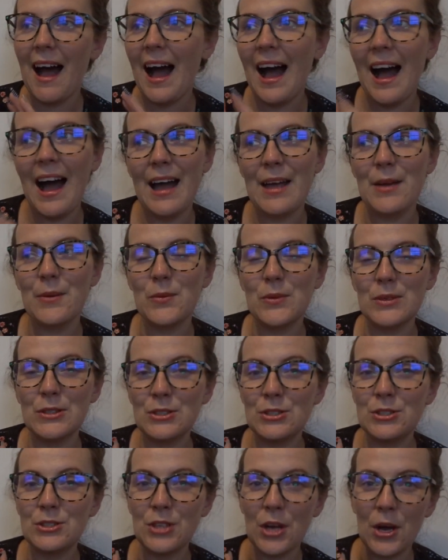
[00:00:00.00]
I was
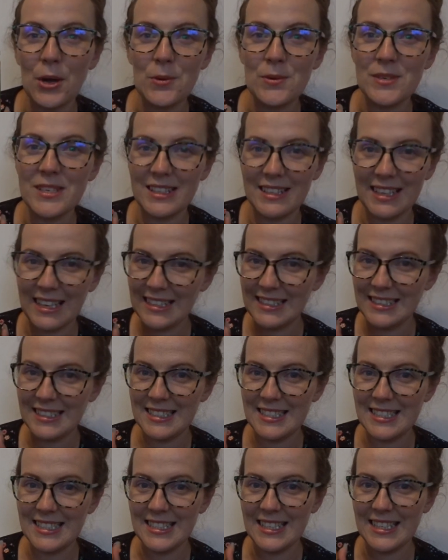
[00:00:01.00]
so
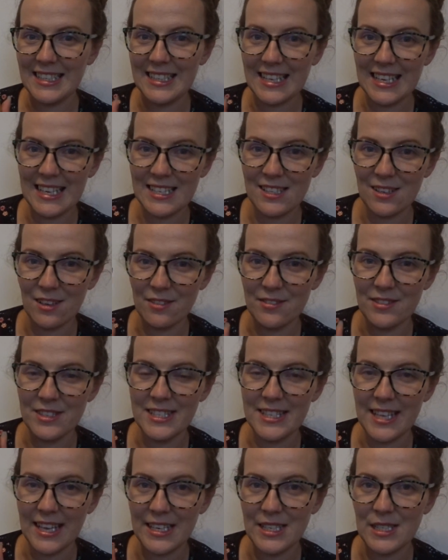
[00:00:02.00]
delighted to see this on the
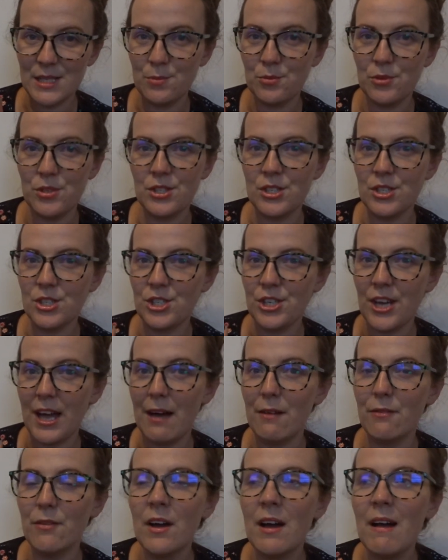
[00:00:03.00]
Sainsbury's
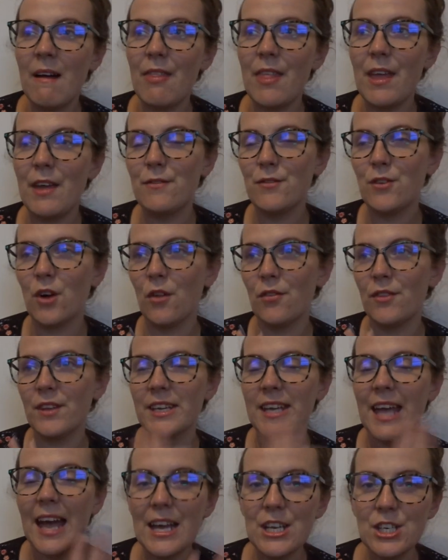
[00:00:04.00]
shelf. They've got the
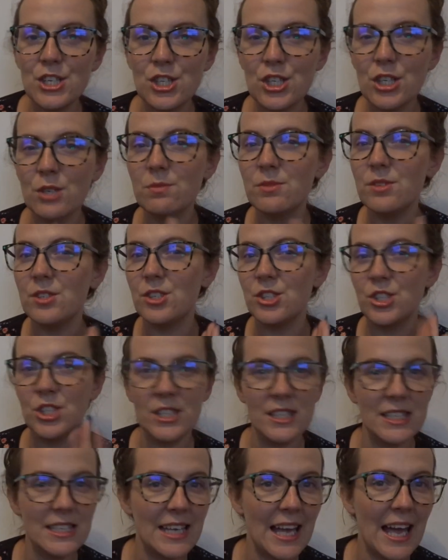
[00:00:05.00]
ketchups, the
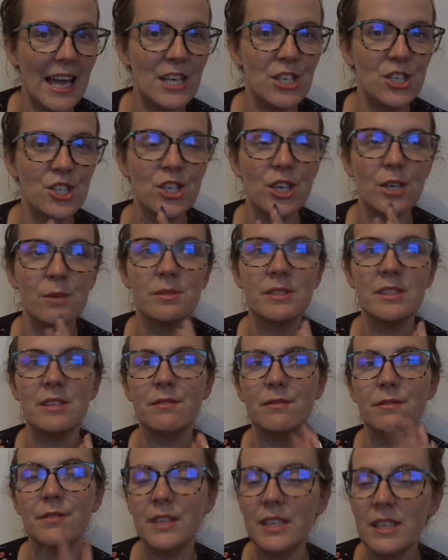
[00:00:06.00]
chilli ketchups, the
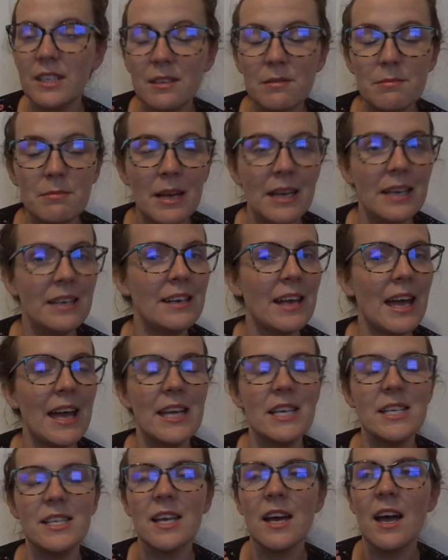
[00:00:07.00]
vegan
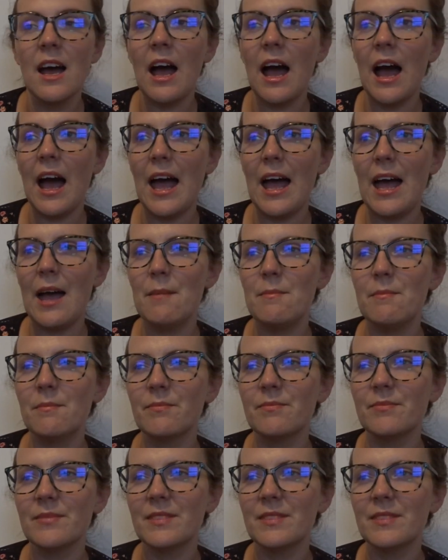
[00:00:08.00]
mayonnaise, oh,